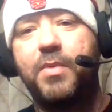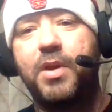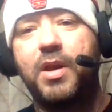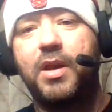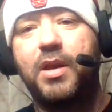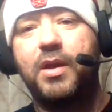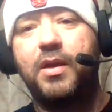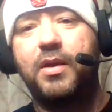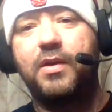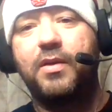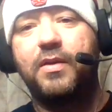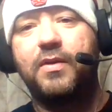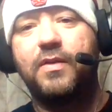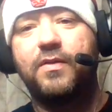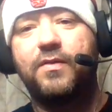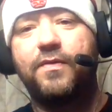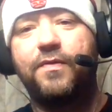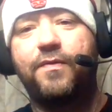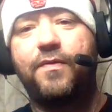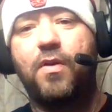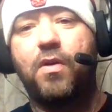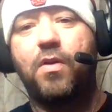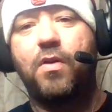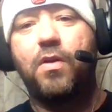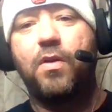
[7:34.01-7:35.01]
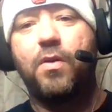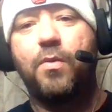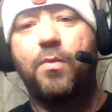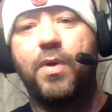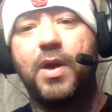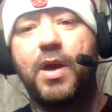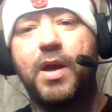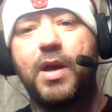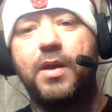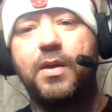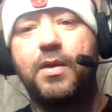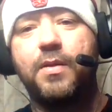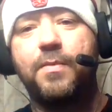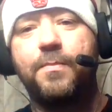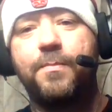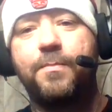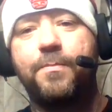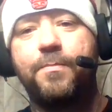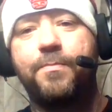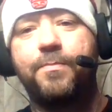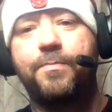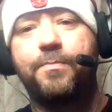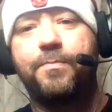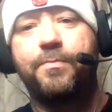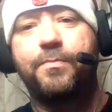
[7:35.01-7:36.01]
and it is Far and Away
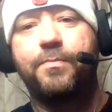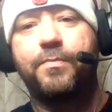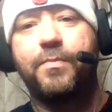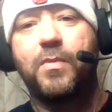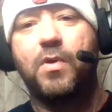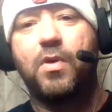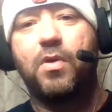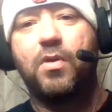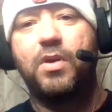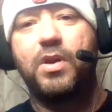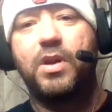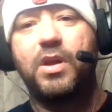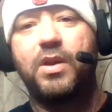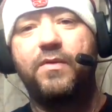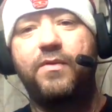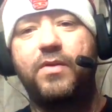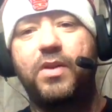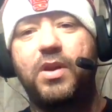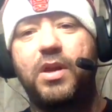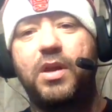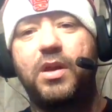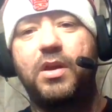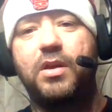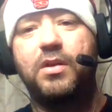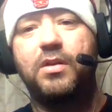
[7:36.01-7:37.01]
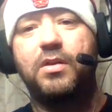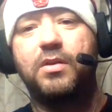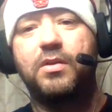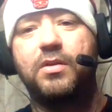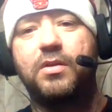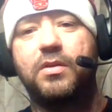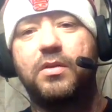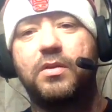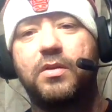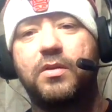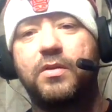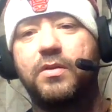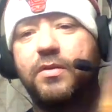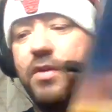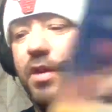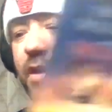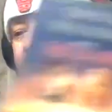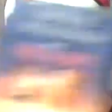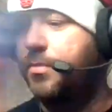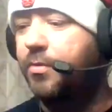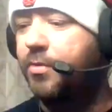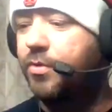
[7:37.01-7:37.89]
on DVD. Tom